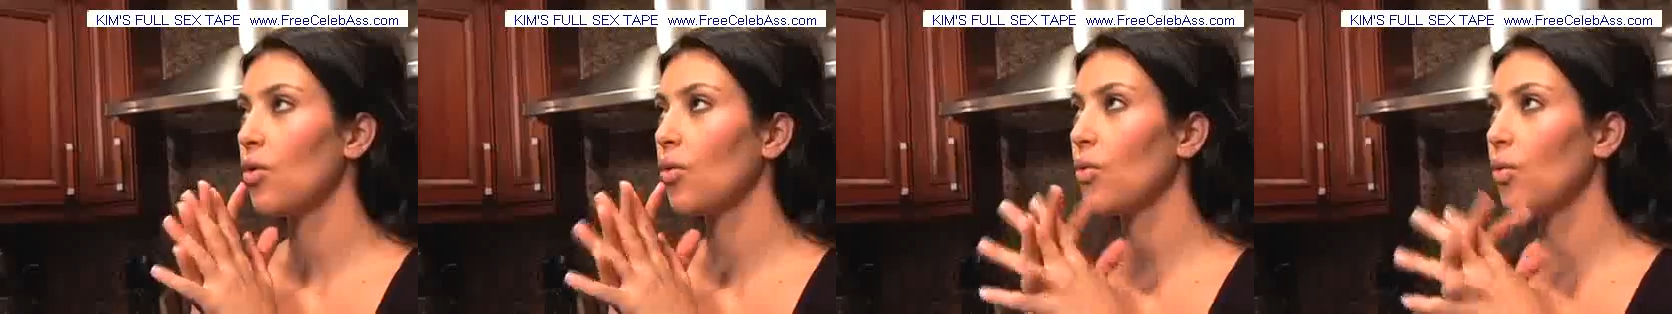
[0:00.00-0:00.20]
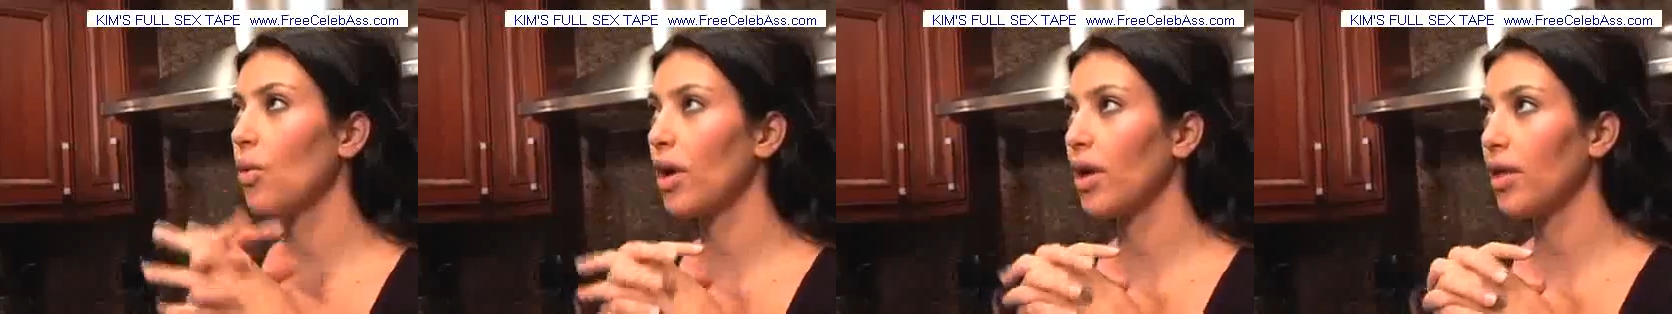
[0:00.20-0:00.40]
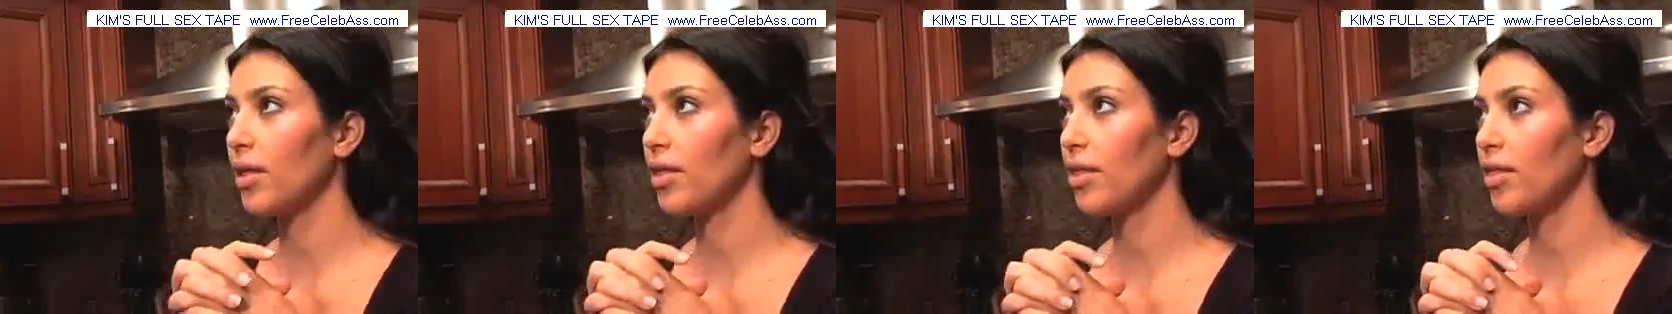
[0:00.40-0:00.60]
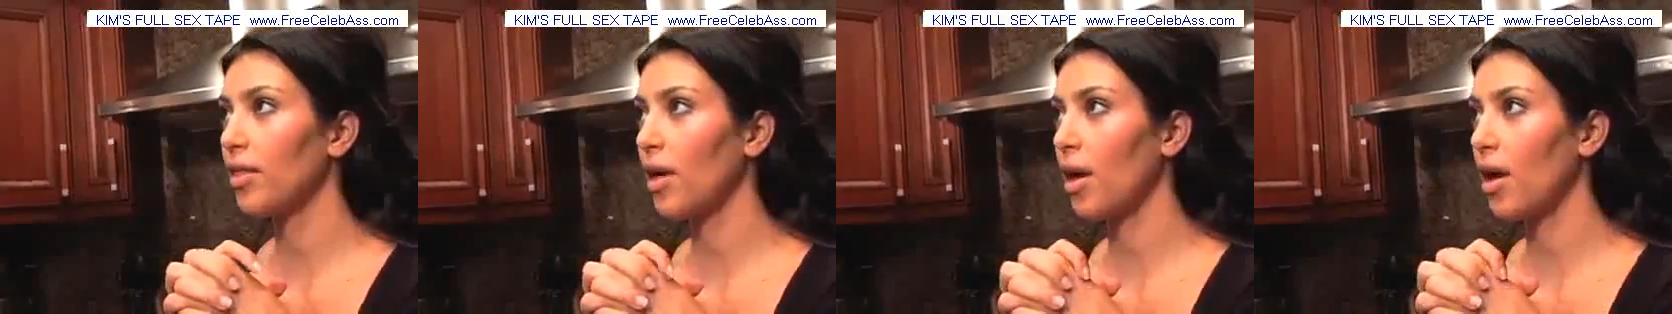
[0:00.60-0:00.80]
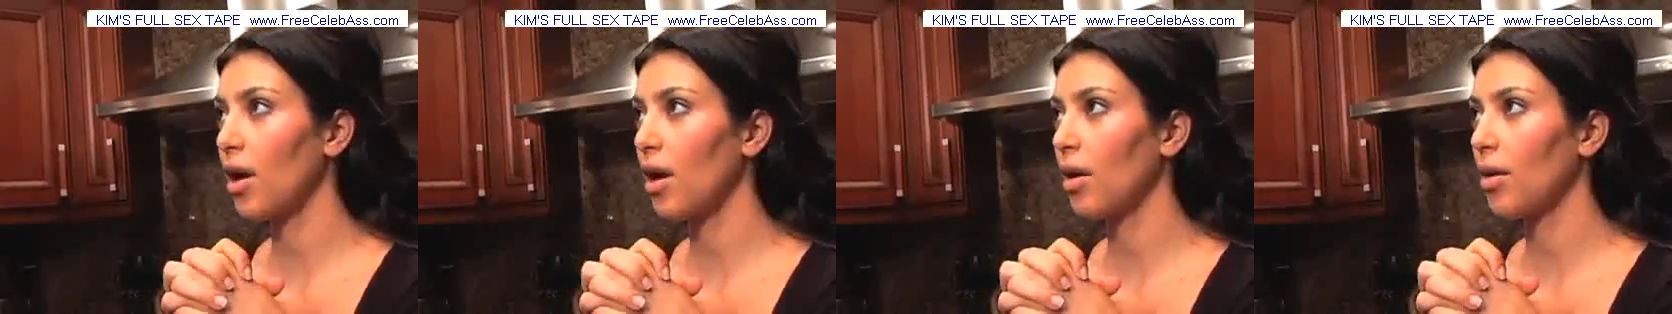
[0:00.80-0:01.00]
With
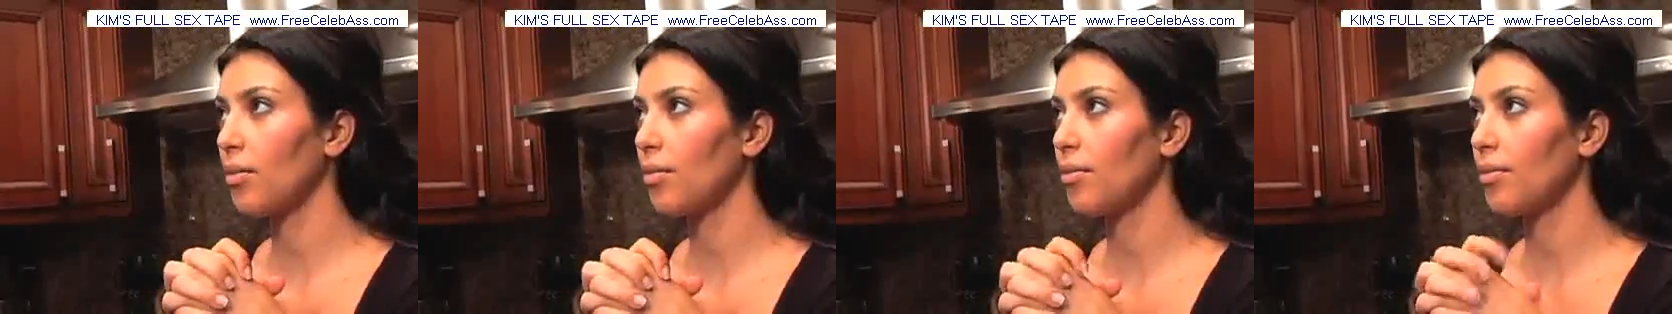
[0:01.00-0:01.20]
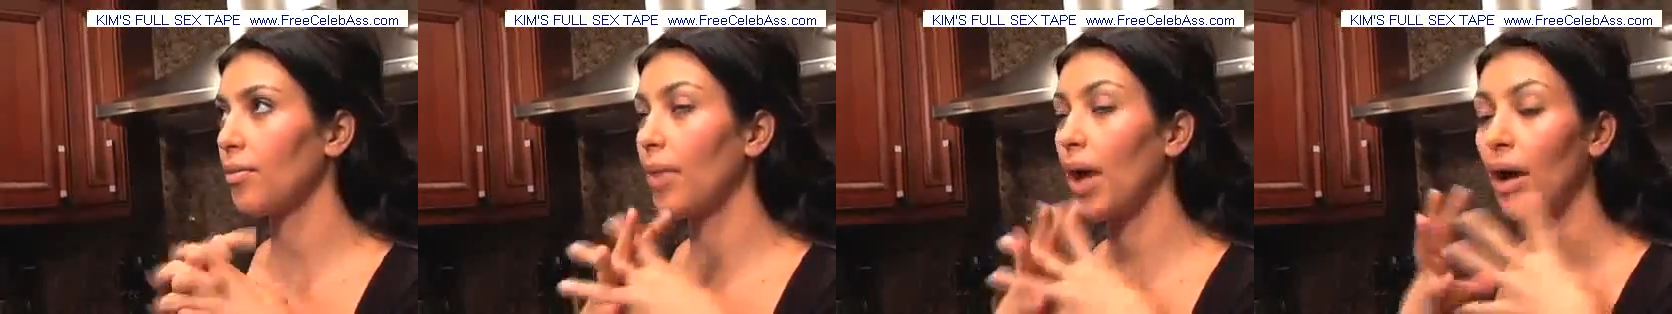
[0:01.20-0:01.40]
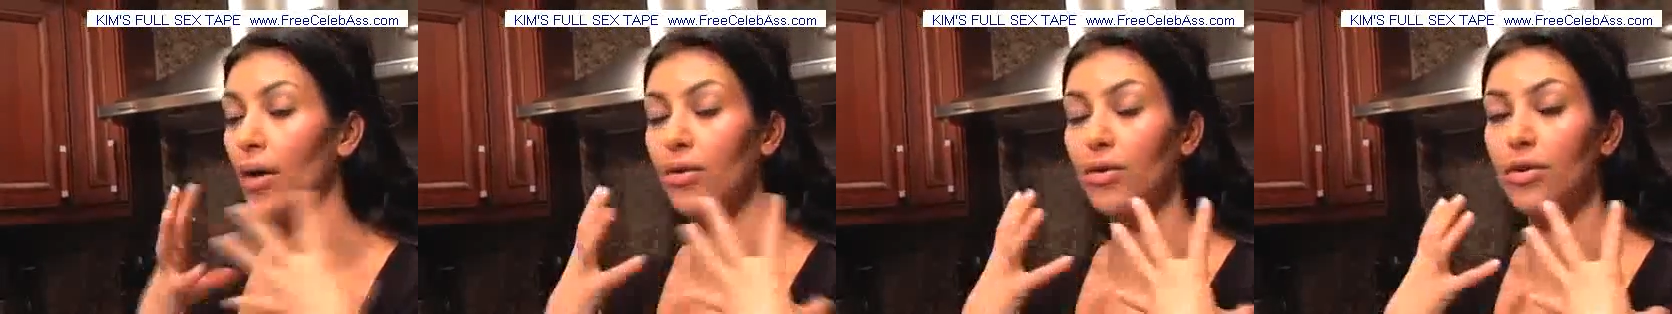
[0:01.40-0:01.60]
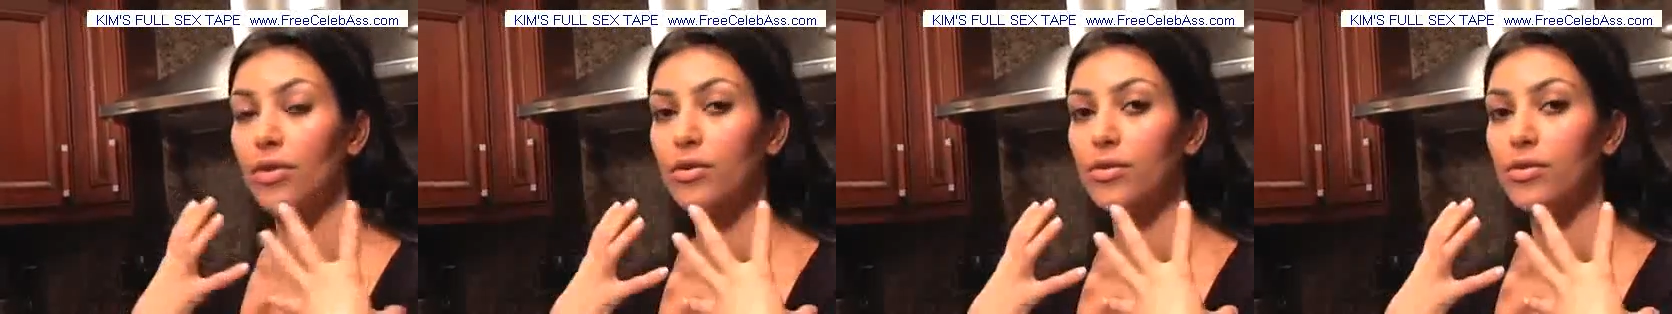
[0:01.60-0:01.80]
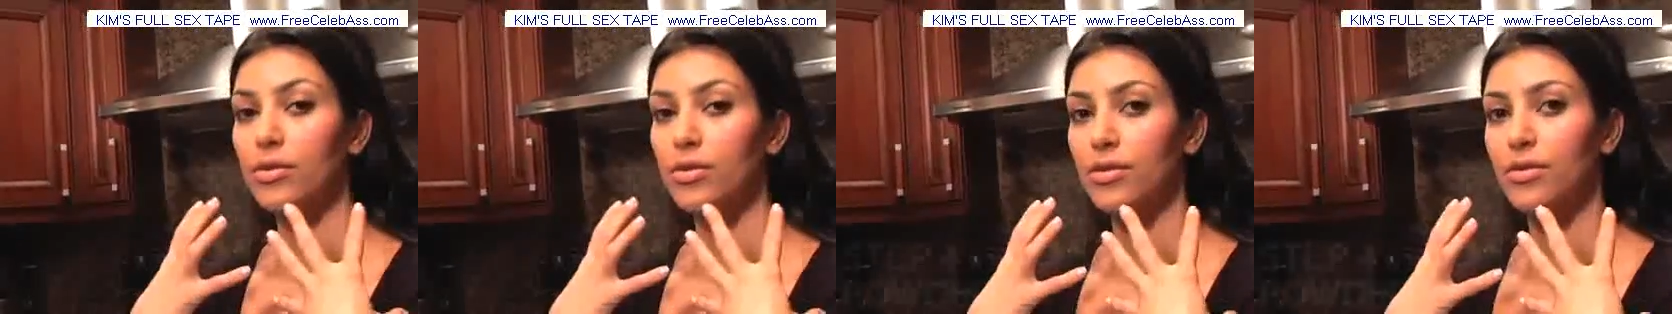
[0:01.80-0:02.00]

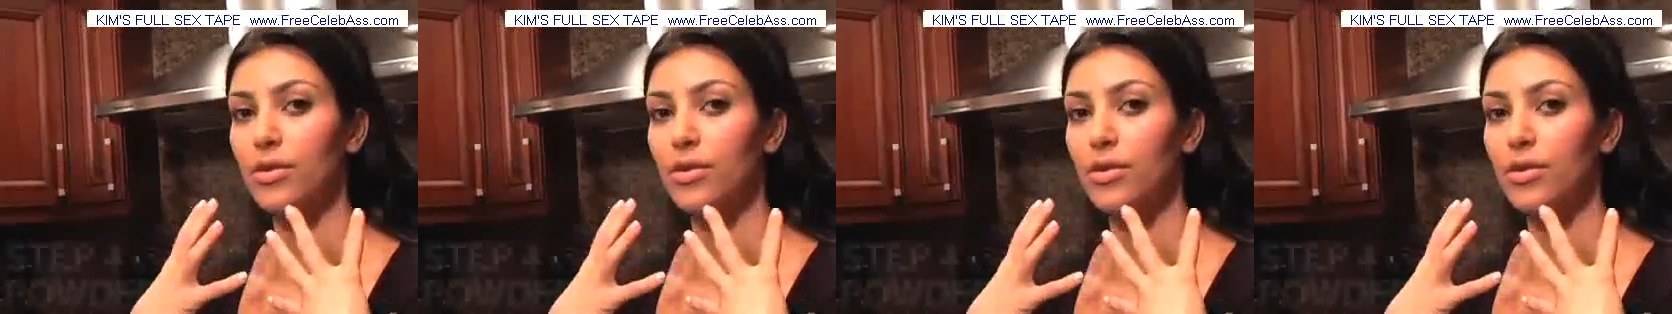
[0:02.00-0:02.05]
powders